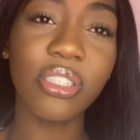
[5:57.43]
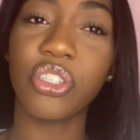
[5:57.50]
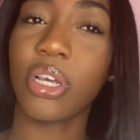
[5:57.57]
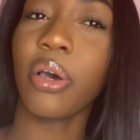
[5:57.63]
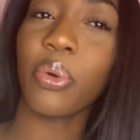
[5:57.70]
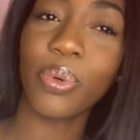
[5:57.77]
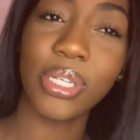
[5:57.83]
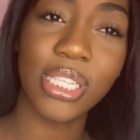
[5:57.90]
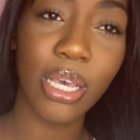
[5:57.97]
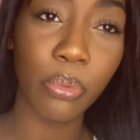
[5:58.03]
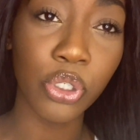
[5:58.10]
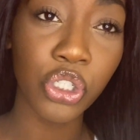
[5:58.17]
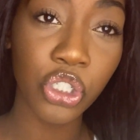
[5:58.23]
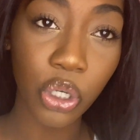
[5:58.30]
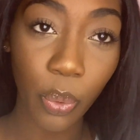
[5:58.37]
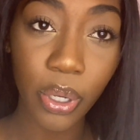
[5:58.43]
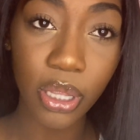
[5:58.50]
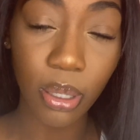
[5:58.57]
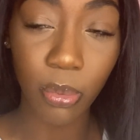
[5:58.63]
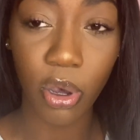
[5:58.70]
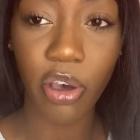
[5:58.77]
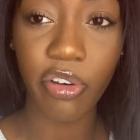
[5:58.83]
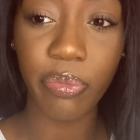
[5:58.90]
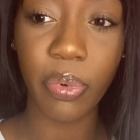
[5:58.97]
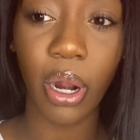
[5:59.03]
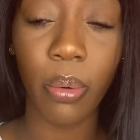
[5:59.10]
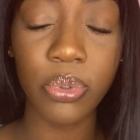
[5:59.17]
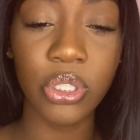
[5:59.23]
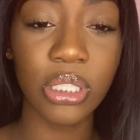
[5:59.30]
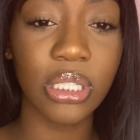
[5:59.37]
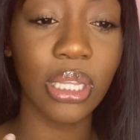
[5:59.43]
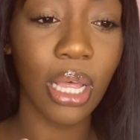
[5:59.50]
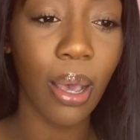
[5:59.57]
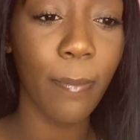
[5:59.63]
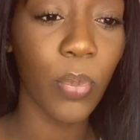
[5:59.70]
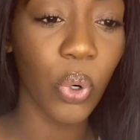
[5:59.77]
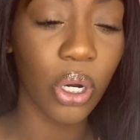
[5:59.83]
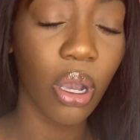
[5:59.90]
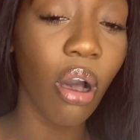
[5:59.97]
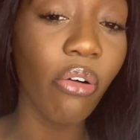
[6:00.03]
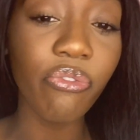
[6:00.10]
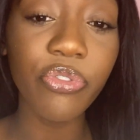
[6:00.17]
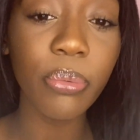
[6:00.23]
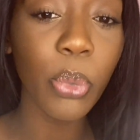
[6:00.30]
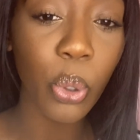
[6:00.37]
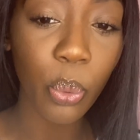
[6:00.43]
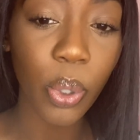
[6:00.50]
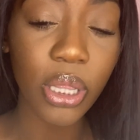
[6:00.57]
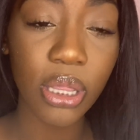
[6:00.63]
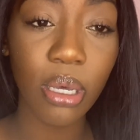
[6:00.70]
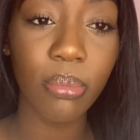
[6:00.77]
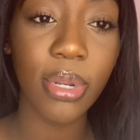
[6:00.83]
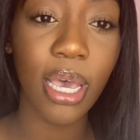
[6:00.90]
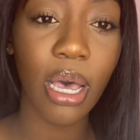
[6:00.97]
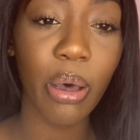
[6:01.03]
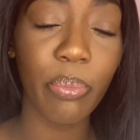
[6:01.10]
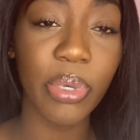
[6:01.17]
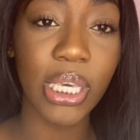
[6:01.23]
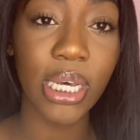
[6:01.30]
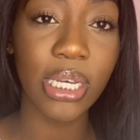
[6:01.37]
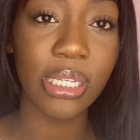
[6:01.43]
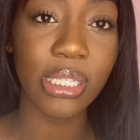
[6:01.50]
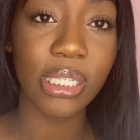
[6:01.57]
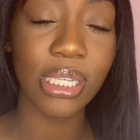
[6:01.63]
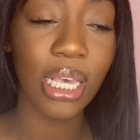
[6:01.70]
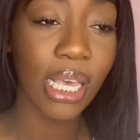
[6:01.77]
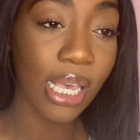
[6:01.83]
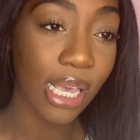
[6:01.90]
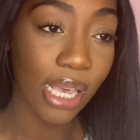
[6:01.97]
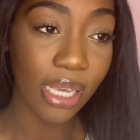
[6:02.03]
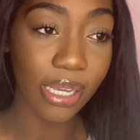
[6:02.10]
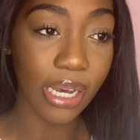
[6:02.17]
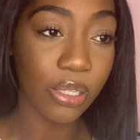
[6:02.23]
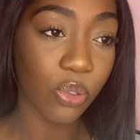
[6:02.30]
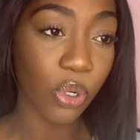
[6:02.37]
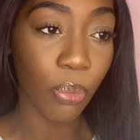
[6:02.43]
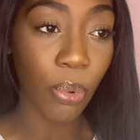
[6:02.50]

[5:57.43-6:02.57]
want to say I was showing them off, but I was just a lot more comfortable with them now because it got to a